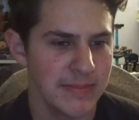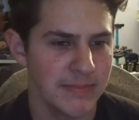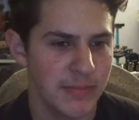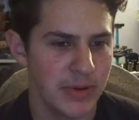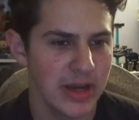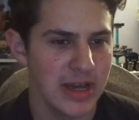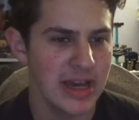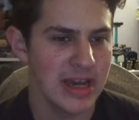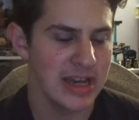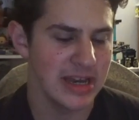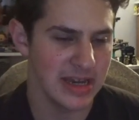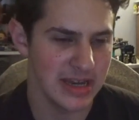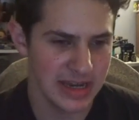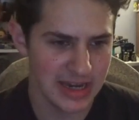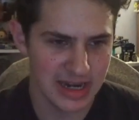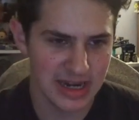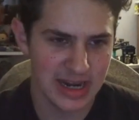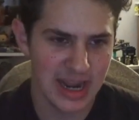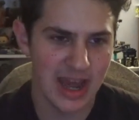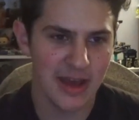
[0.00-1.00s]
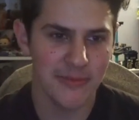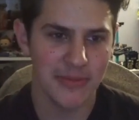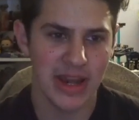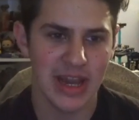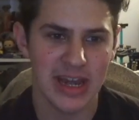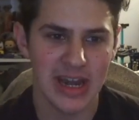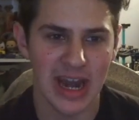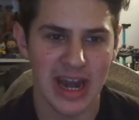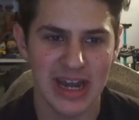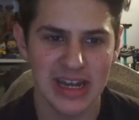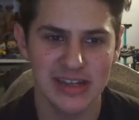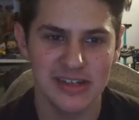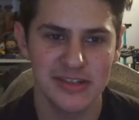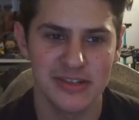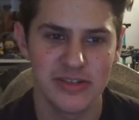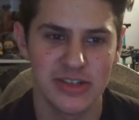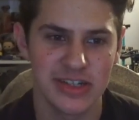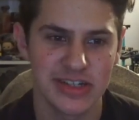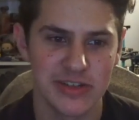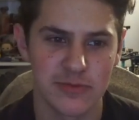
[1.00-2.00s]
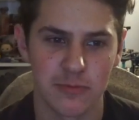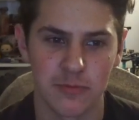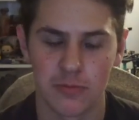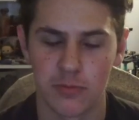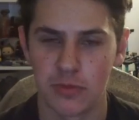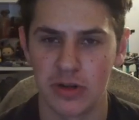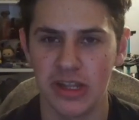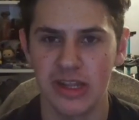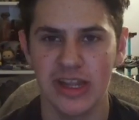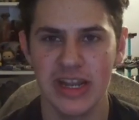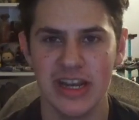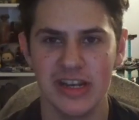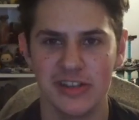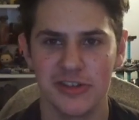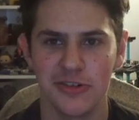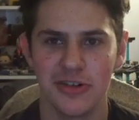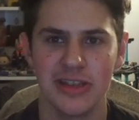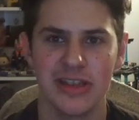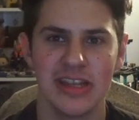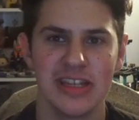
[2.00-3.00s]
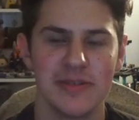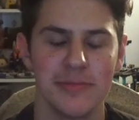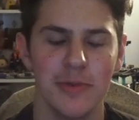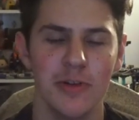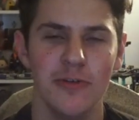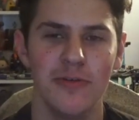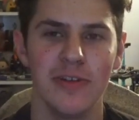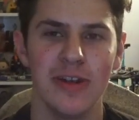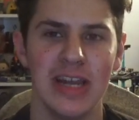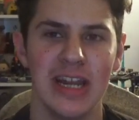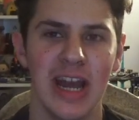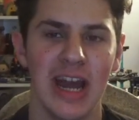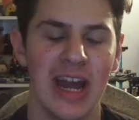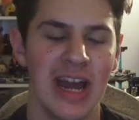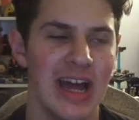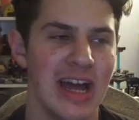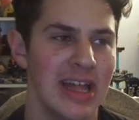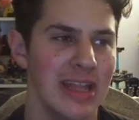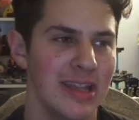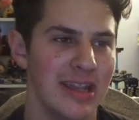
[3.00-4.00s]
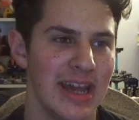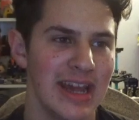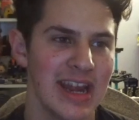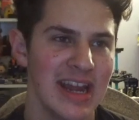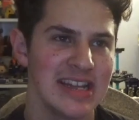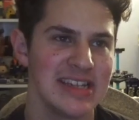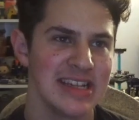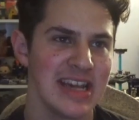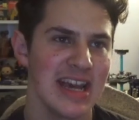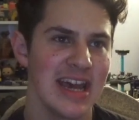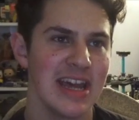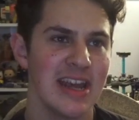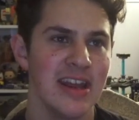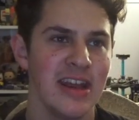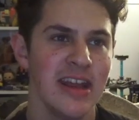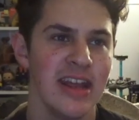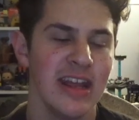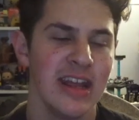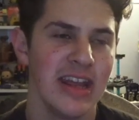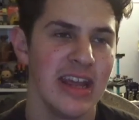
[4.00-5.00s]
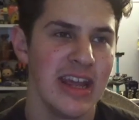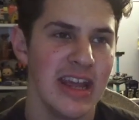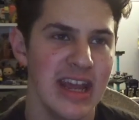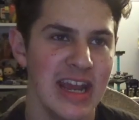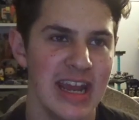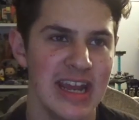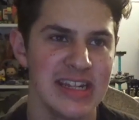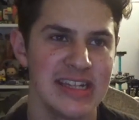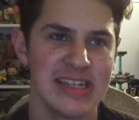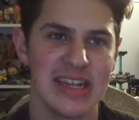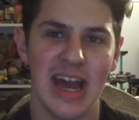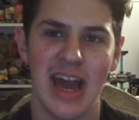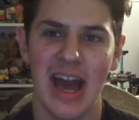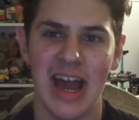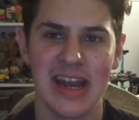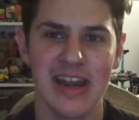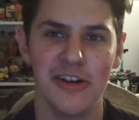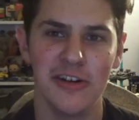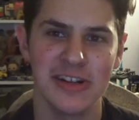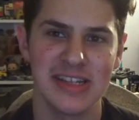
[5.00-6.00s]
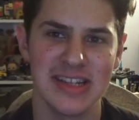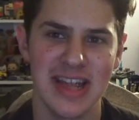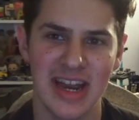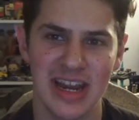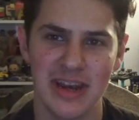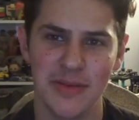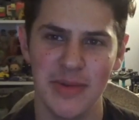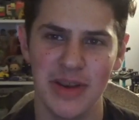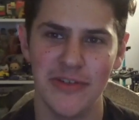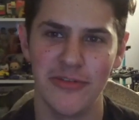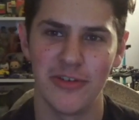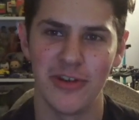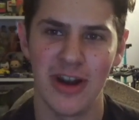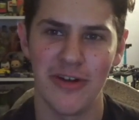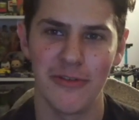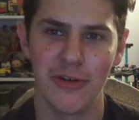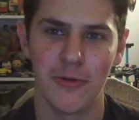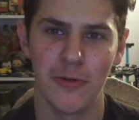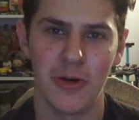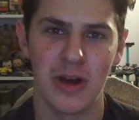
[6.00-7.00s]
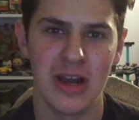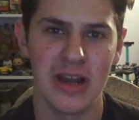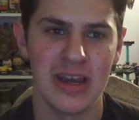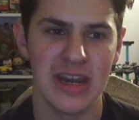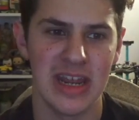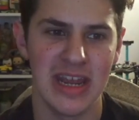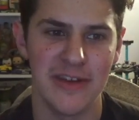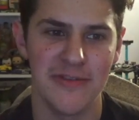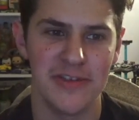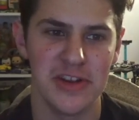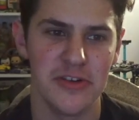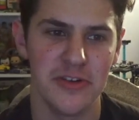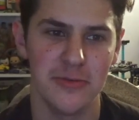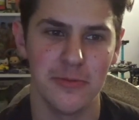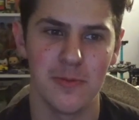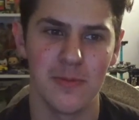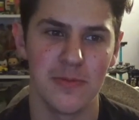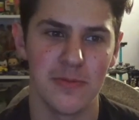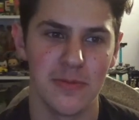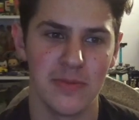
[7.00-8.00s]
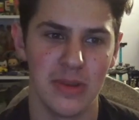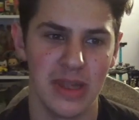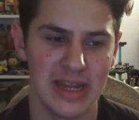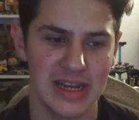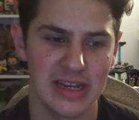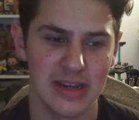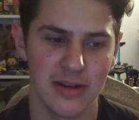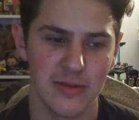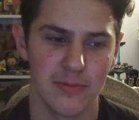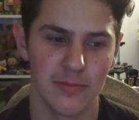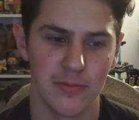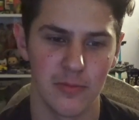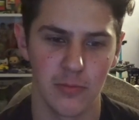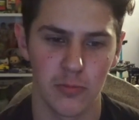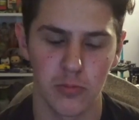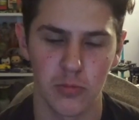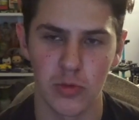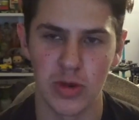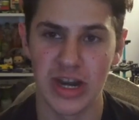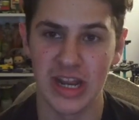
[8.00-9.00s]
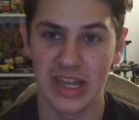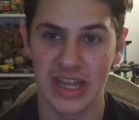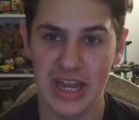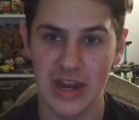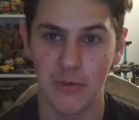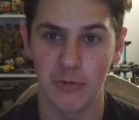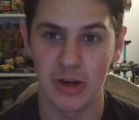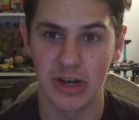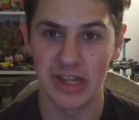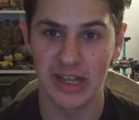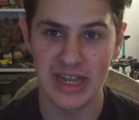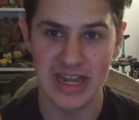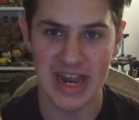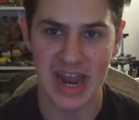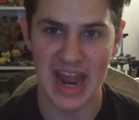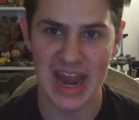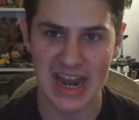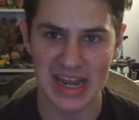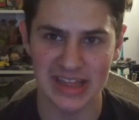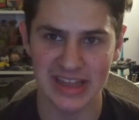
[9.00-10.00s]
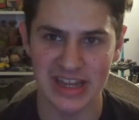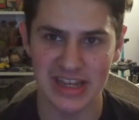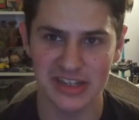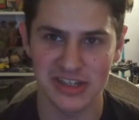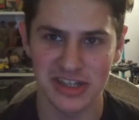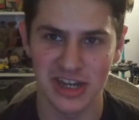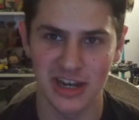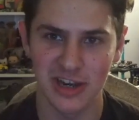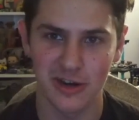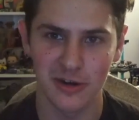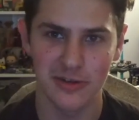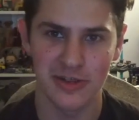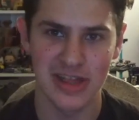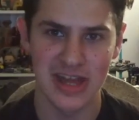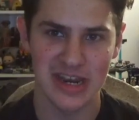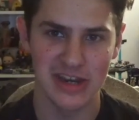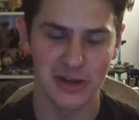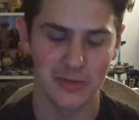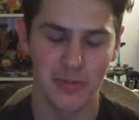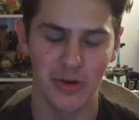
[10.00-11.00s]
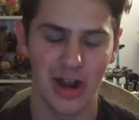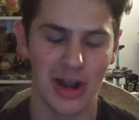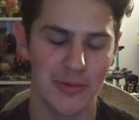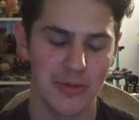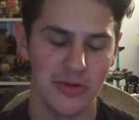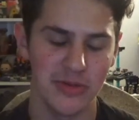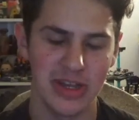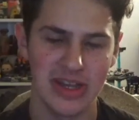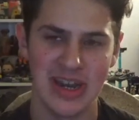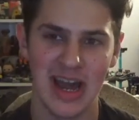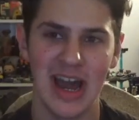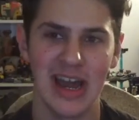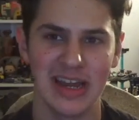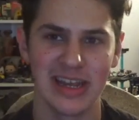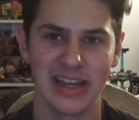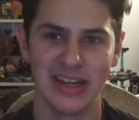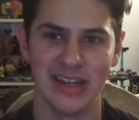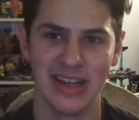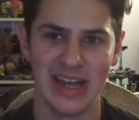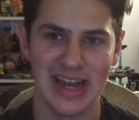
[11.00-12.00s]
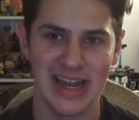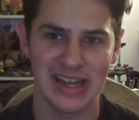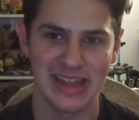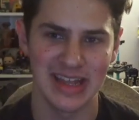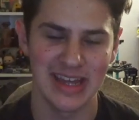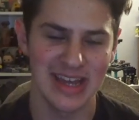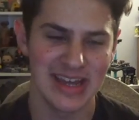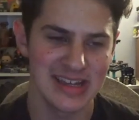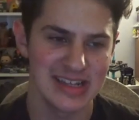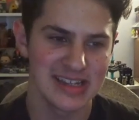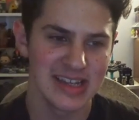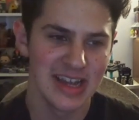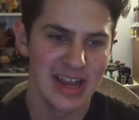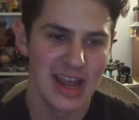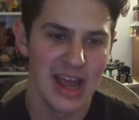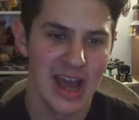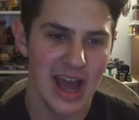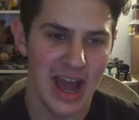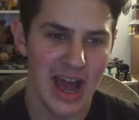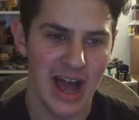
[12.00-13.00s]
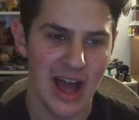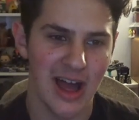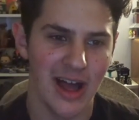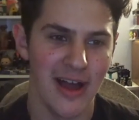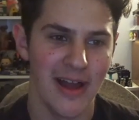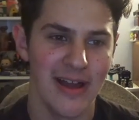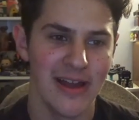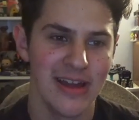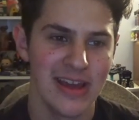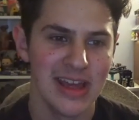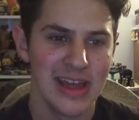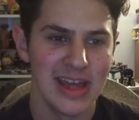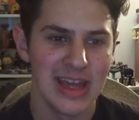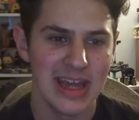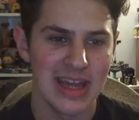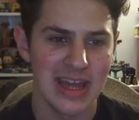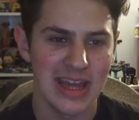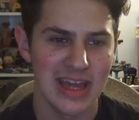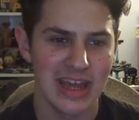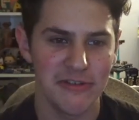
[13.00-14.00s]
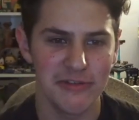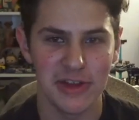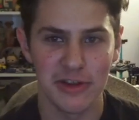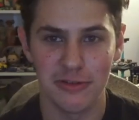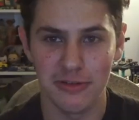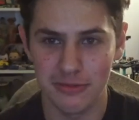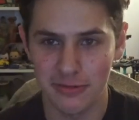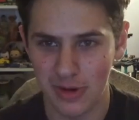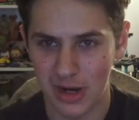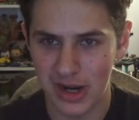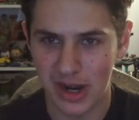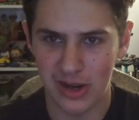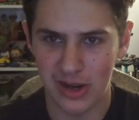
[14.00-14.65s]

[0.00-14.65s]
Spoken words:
But yeah, man, I just really enjoyed this movie. Like I said, I know it's not going to be for everyone. If you, like, really hate this show, then you're probably not going to like this. If you